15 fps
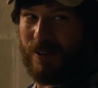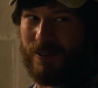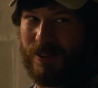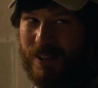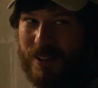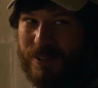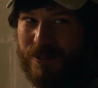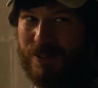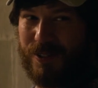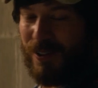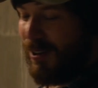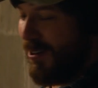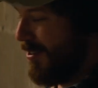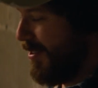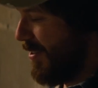so afraid that
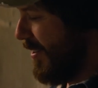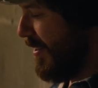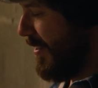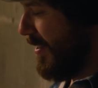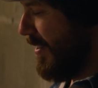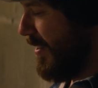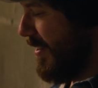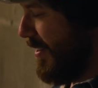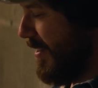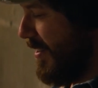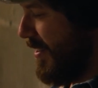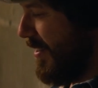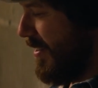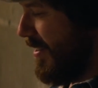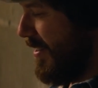he came to this place.